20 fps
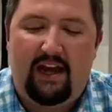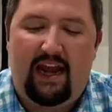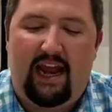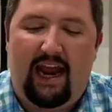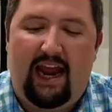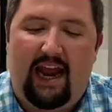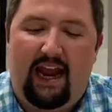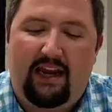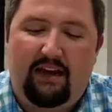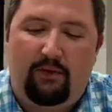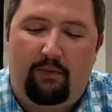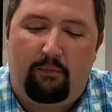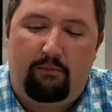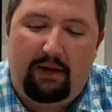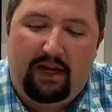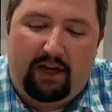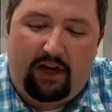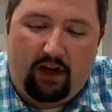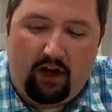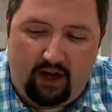And
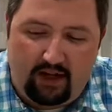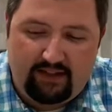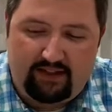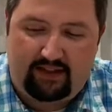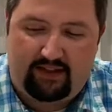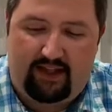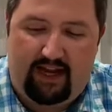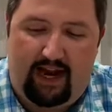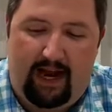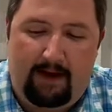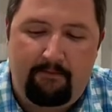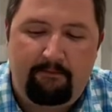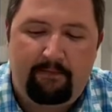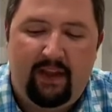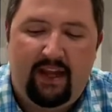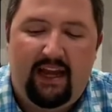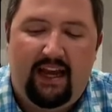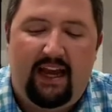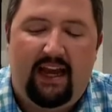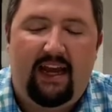because of that,
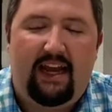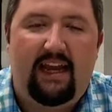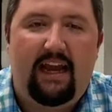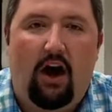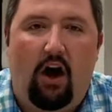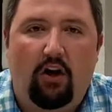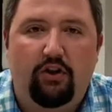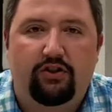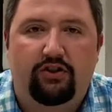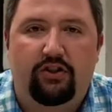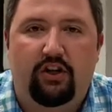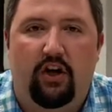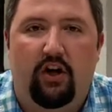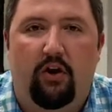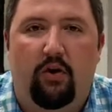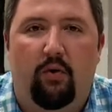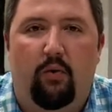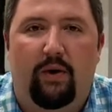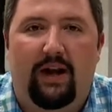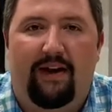He
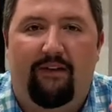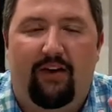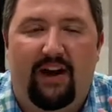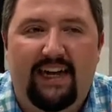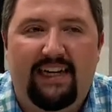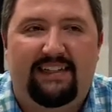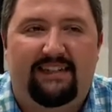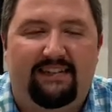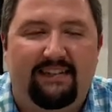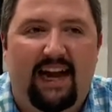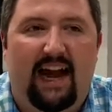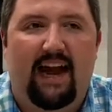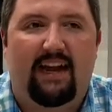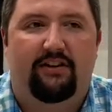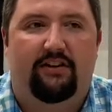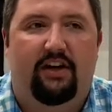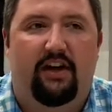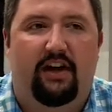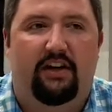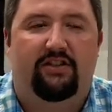also, whenever He
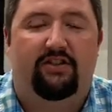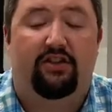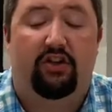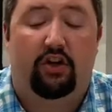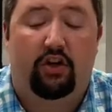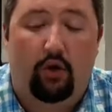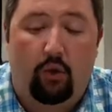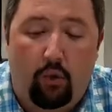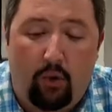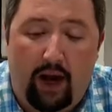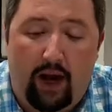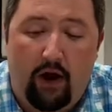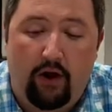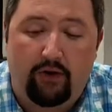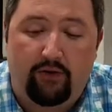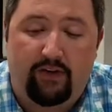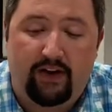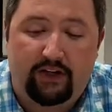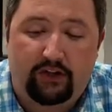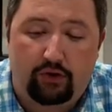designed us, the crown
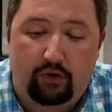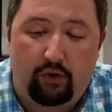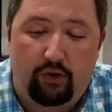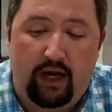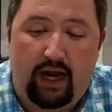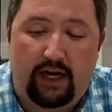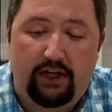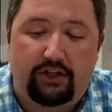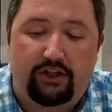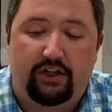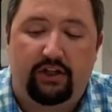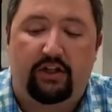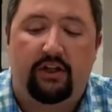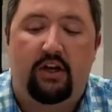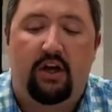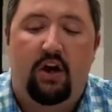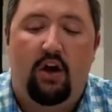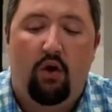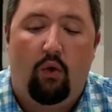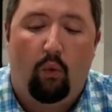of His
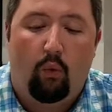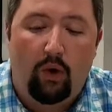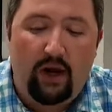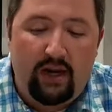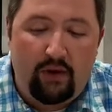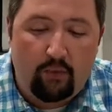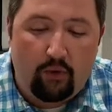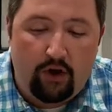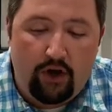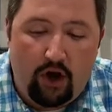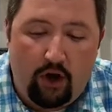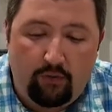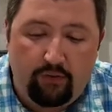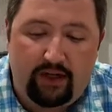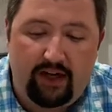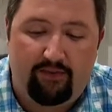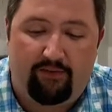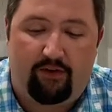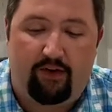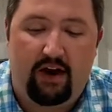creation, we were no
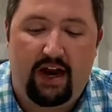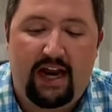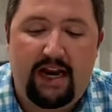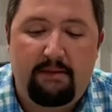different.